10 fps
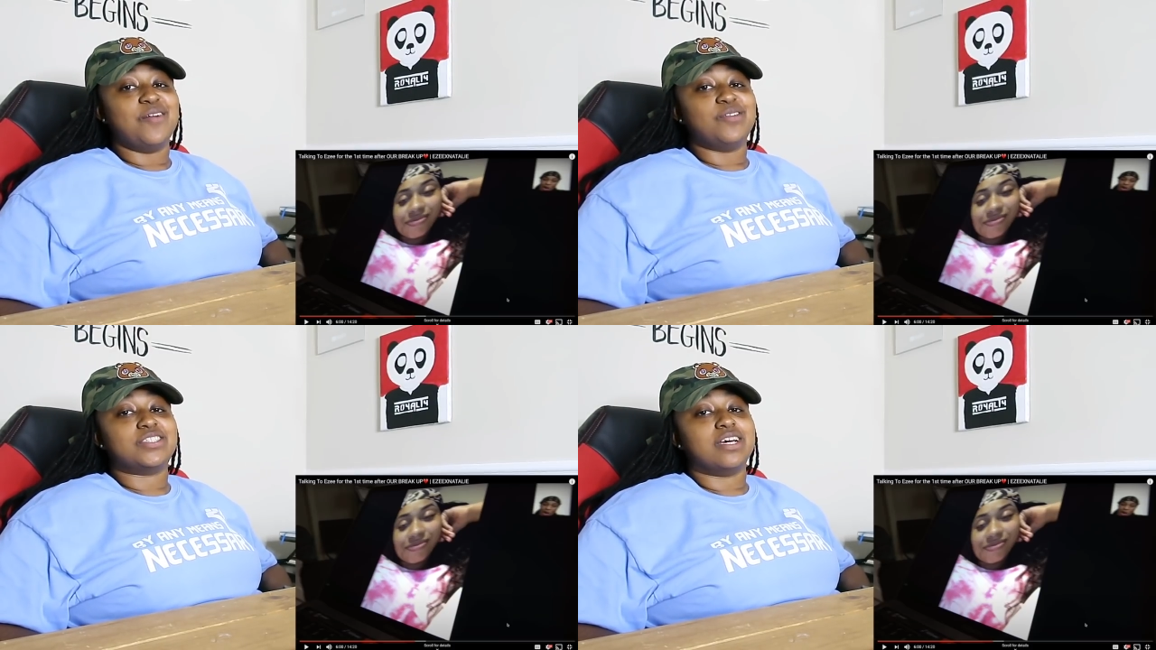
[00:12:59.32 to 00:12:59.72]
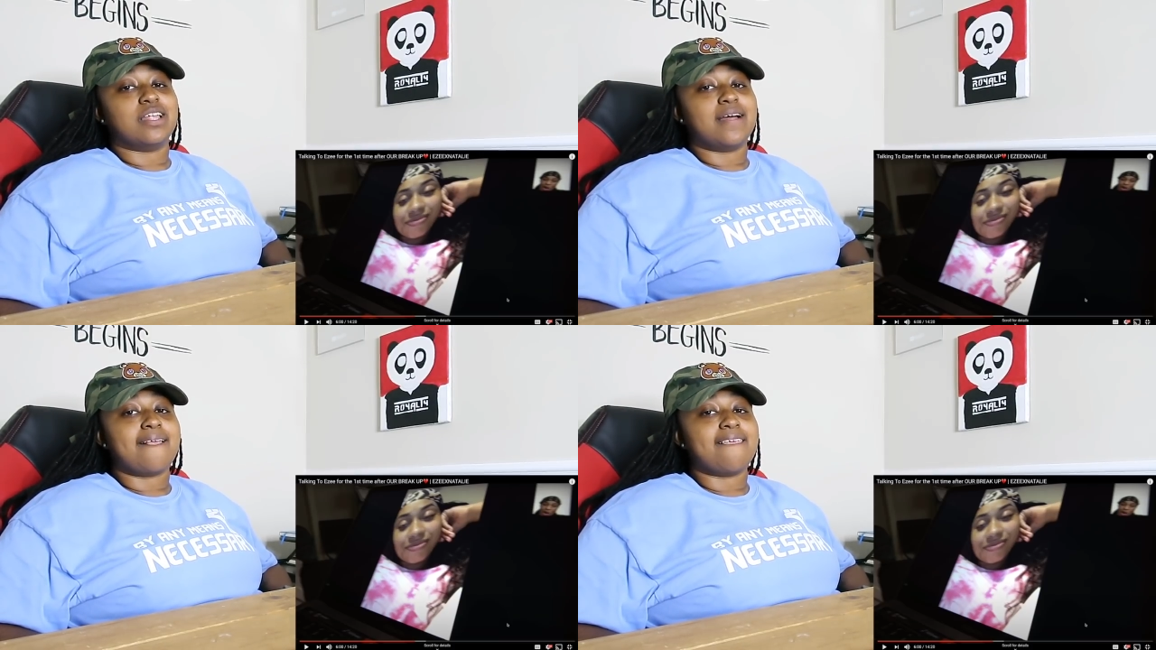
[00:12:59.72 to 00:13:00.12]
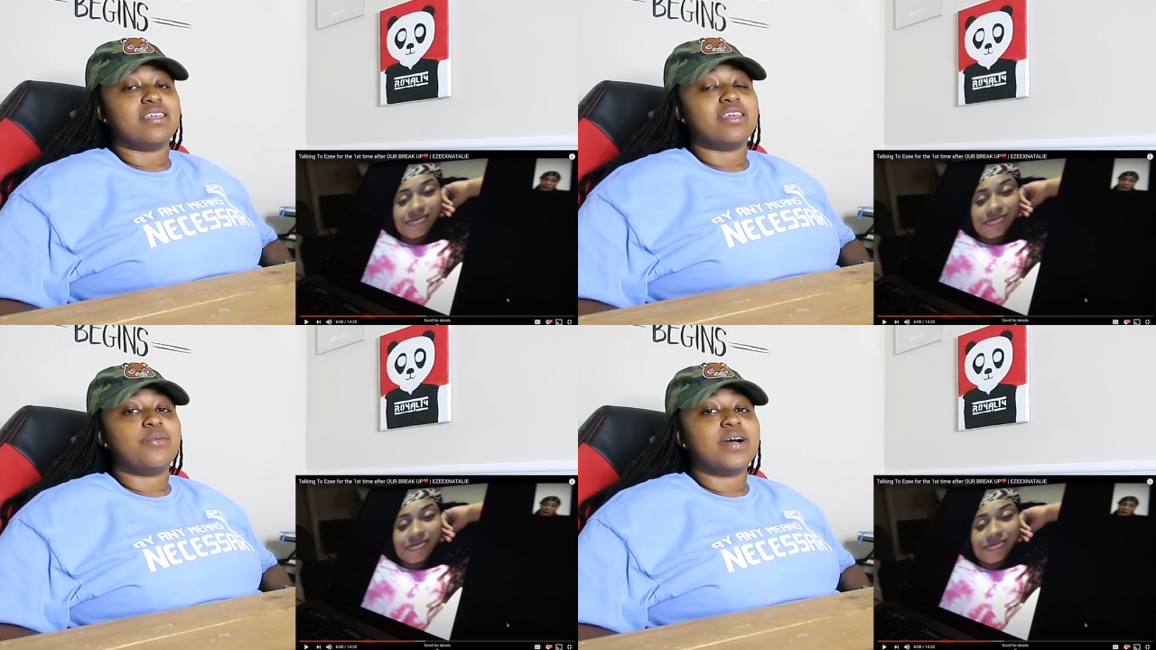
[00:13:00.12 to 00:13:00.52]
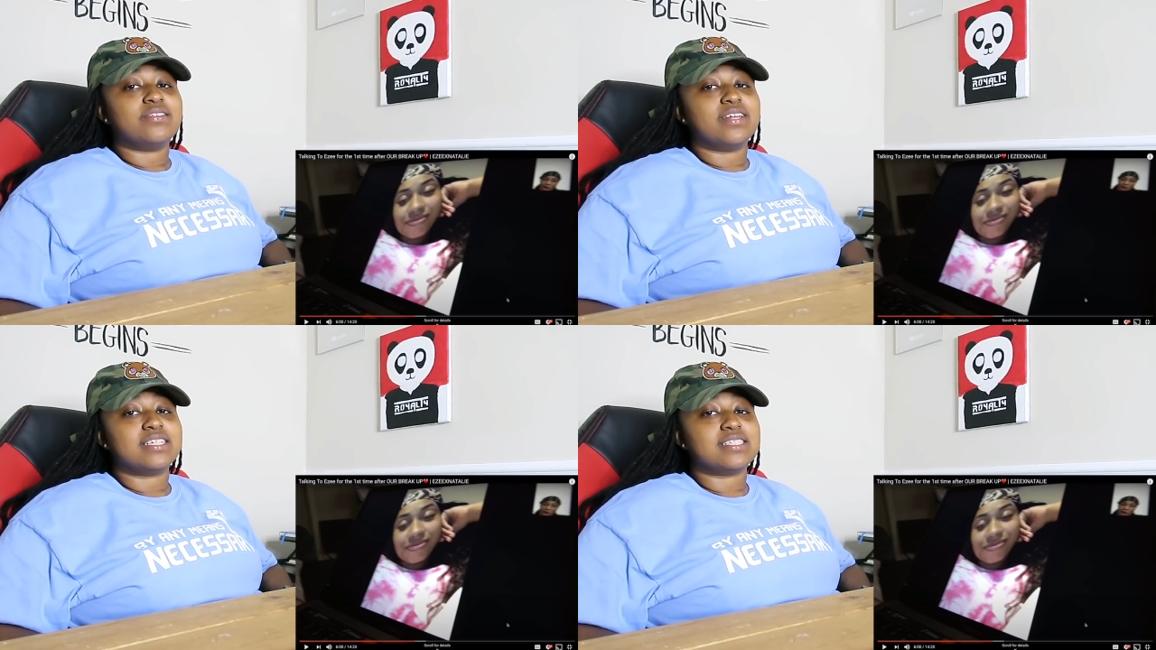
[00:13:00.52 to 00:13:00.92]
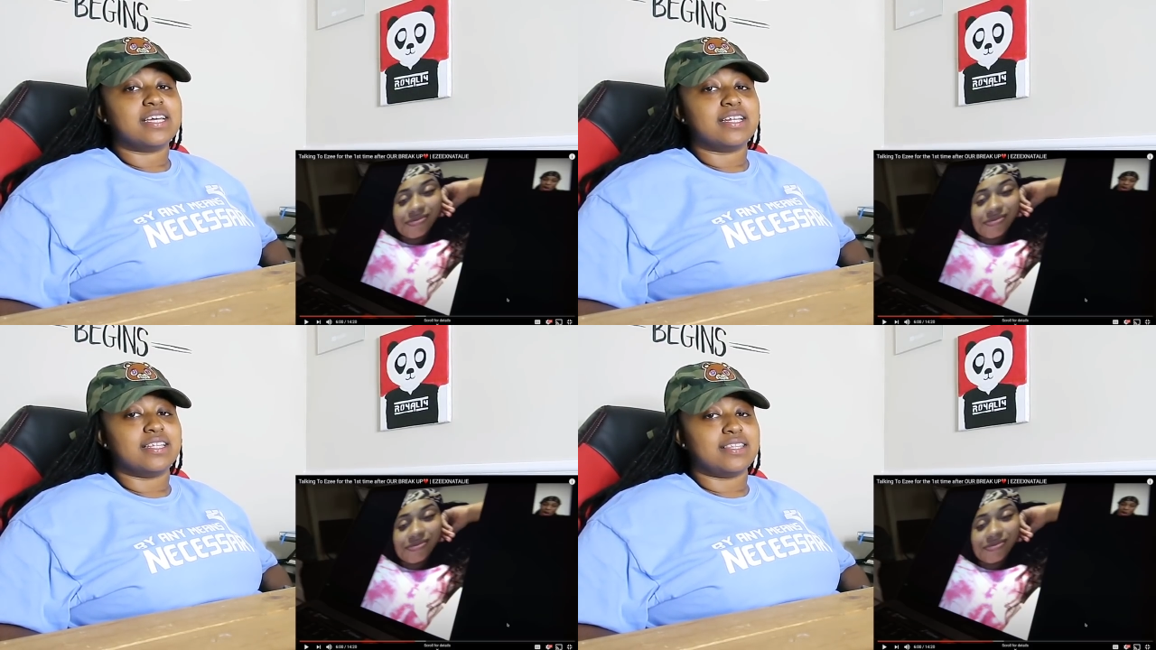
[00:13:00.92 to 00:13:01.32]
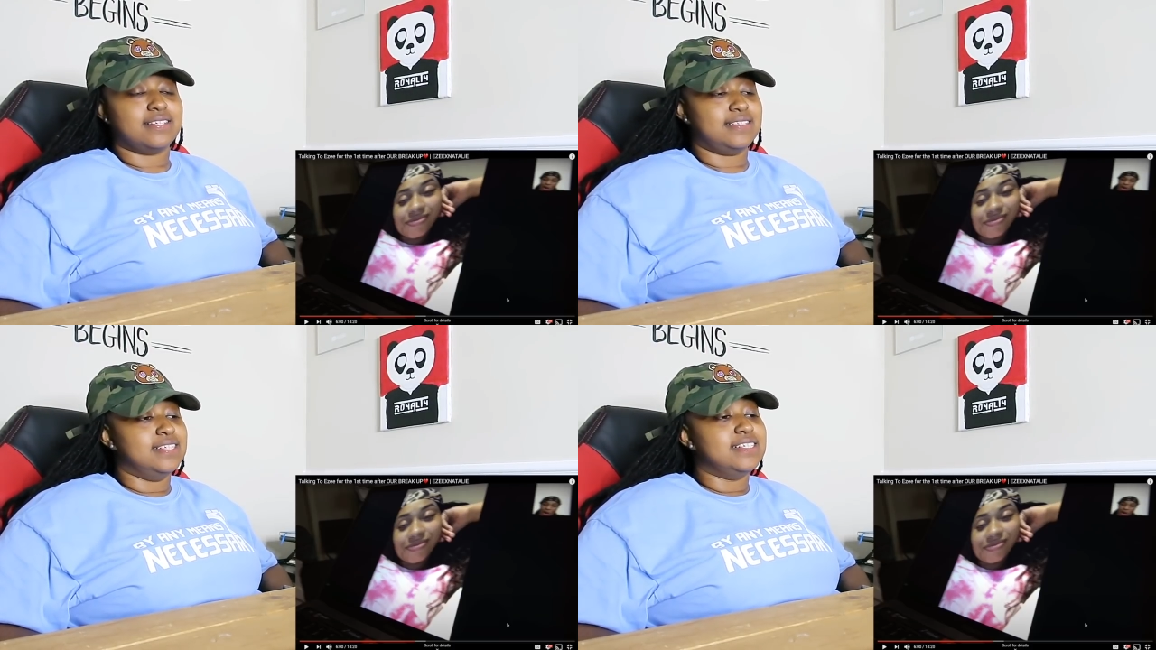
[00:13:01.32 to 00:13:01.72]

Speaker 1: I want y'all like, yo, why you not saying nothing?